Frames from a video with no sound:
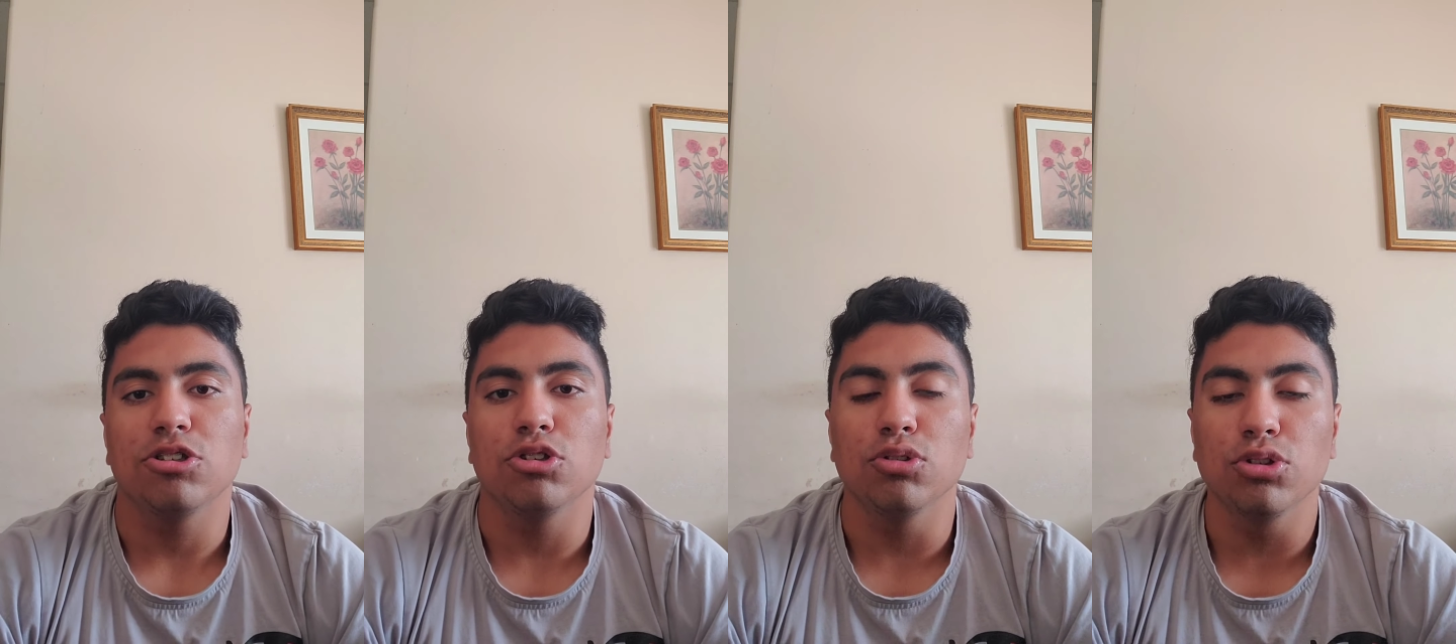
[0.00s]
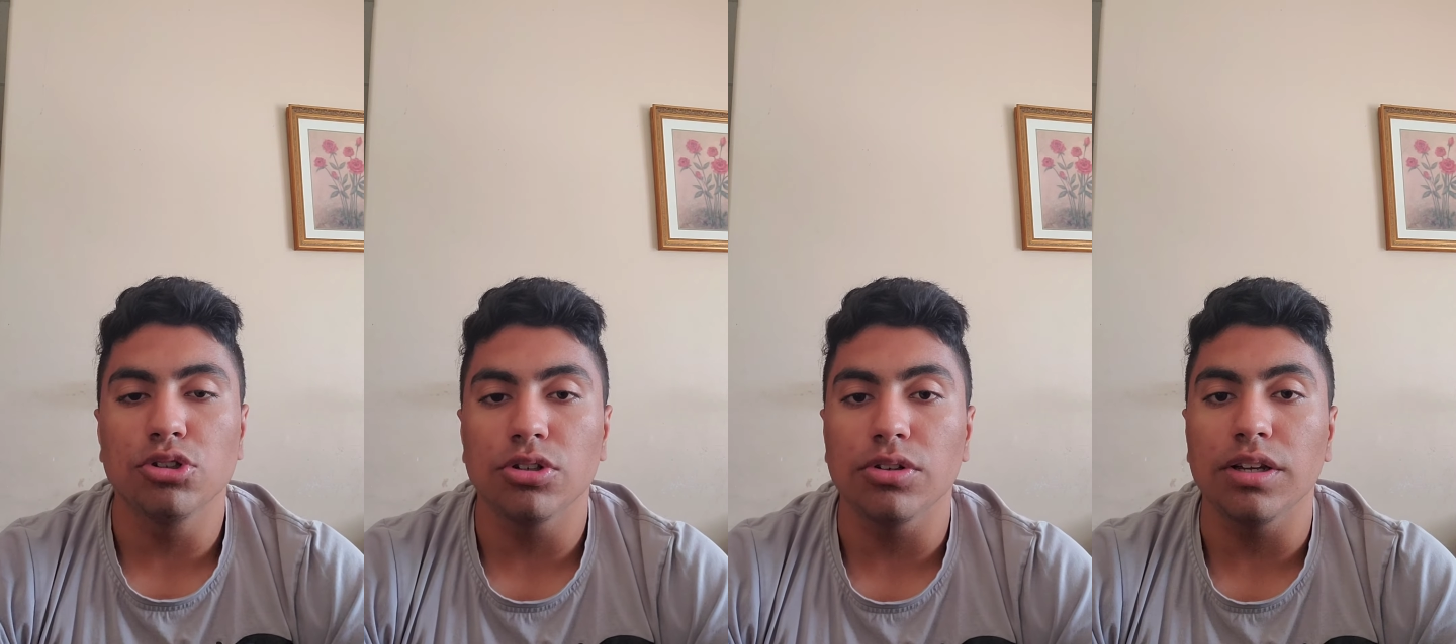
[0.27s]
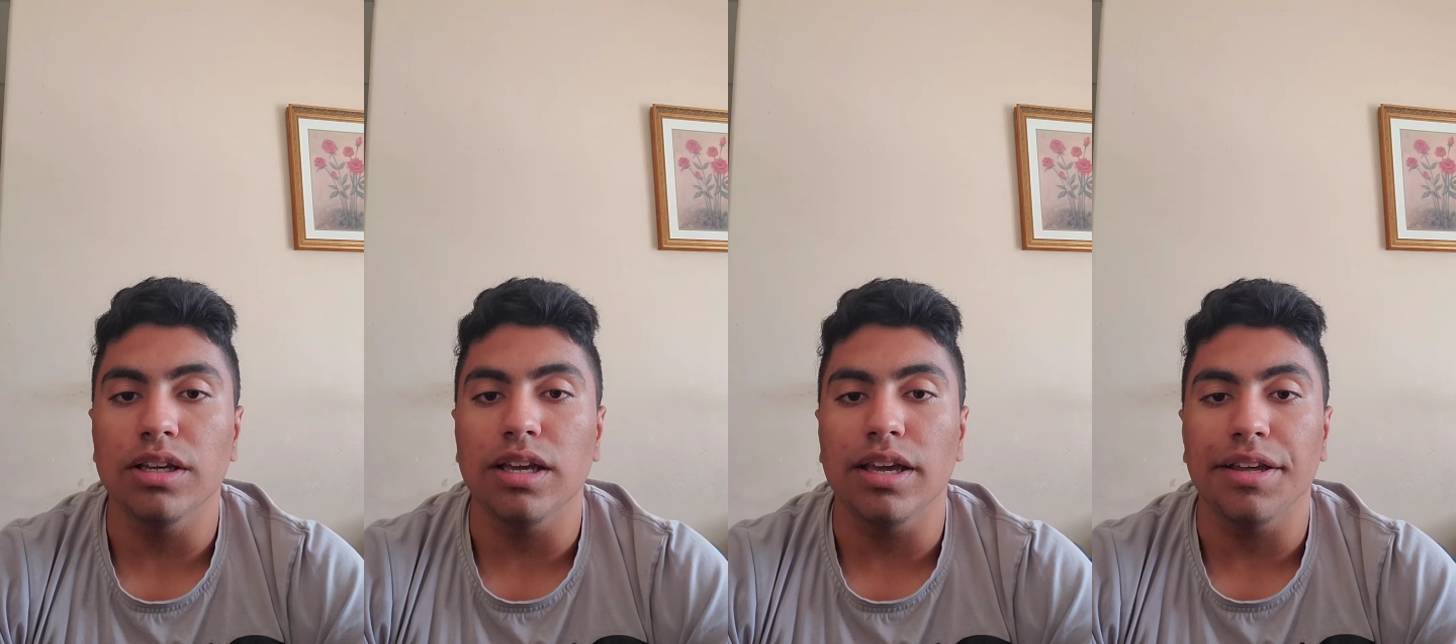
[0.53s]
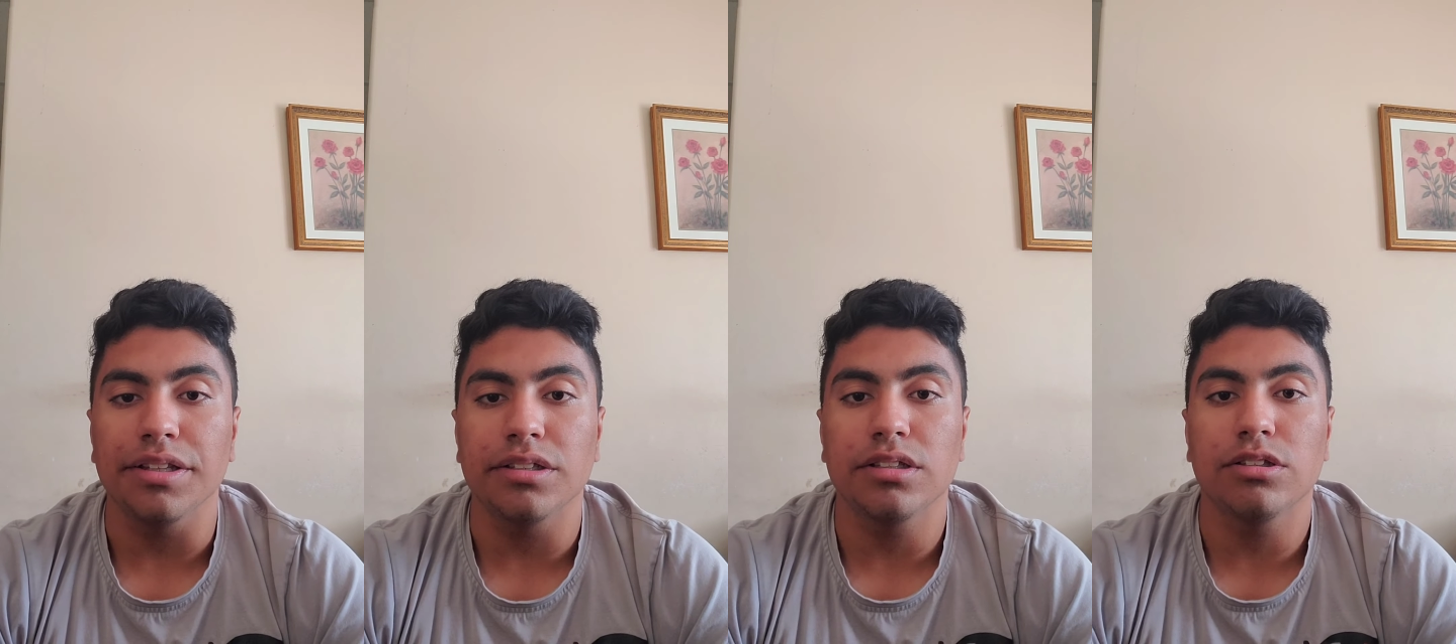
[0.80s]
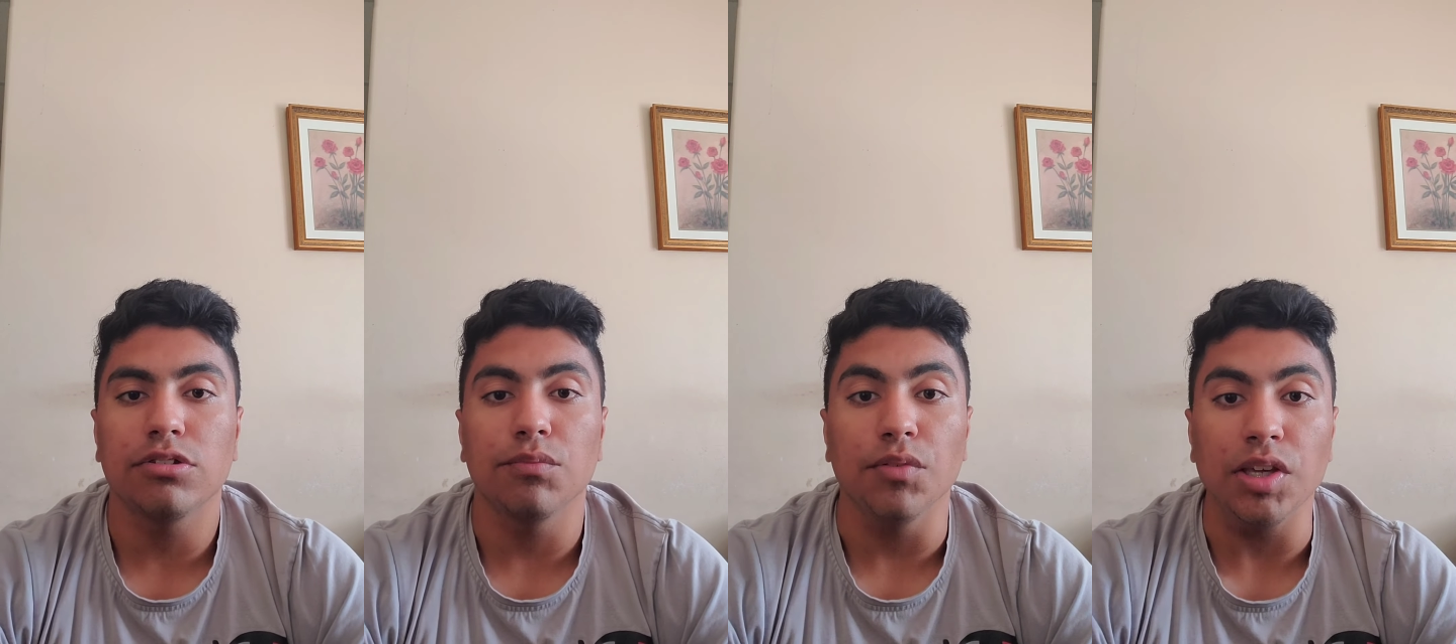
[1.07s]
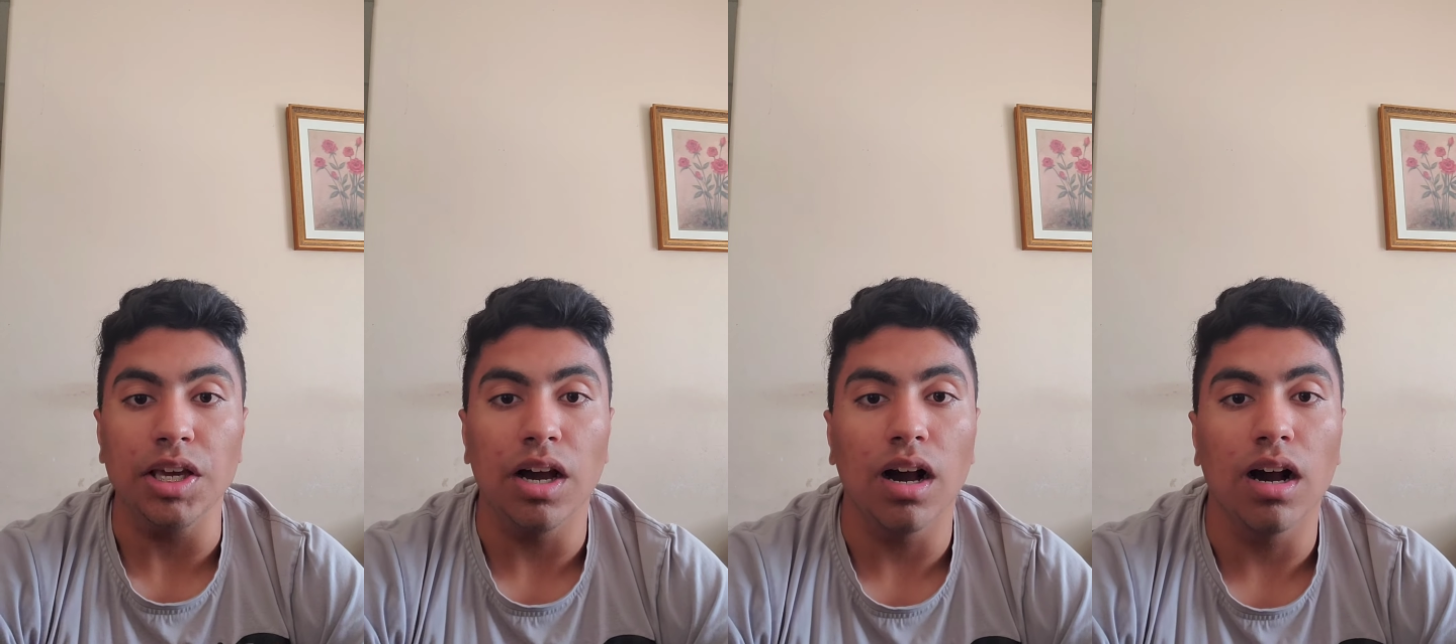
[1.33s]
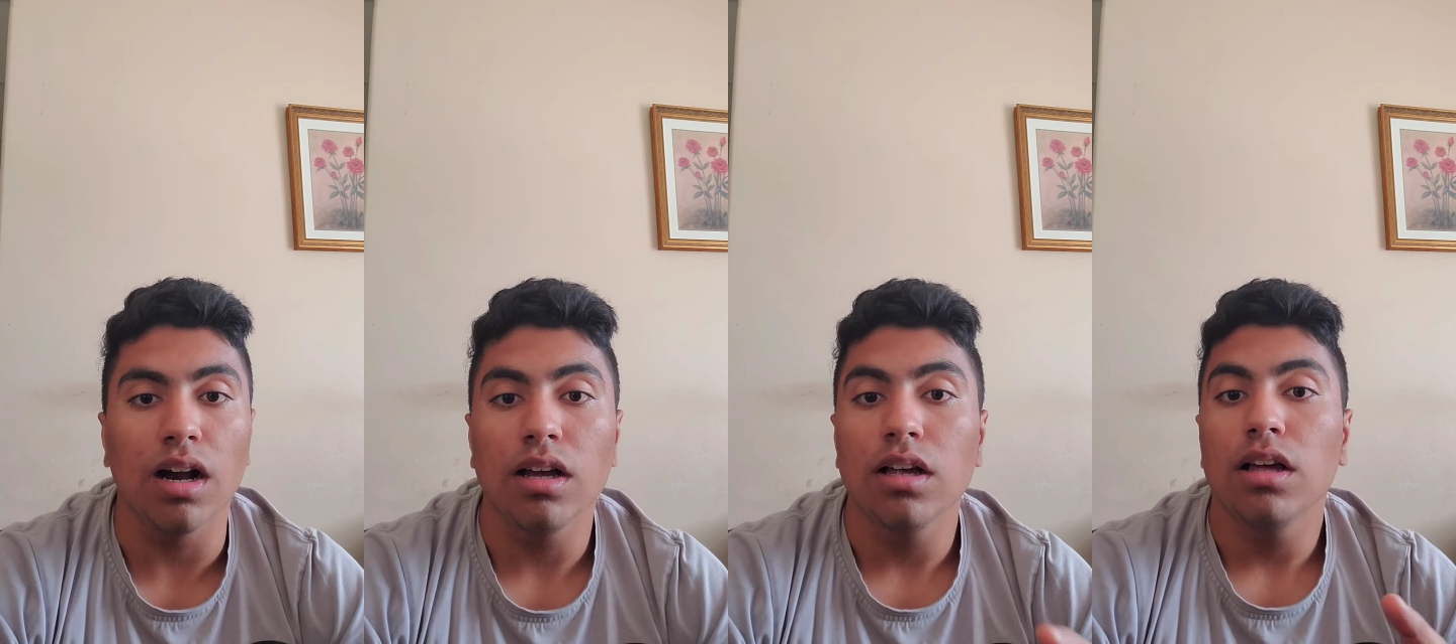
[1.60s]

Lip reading: Usually it's via